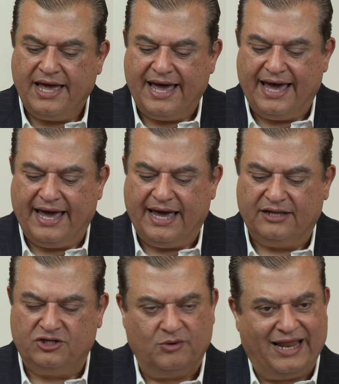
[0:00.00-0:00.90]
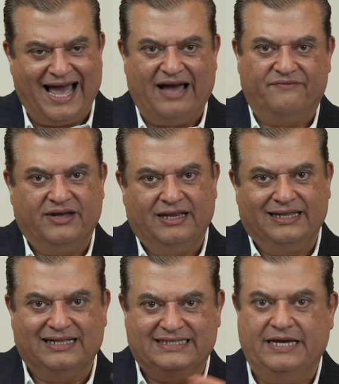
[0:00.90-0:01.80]
and you'll have a
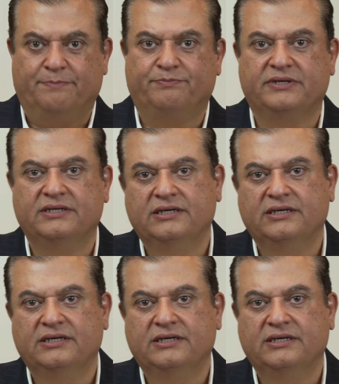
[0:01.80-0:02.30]
little dip,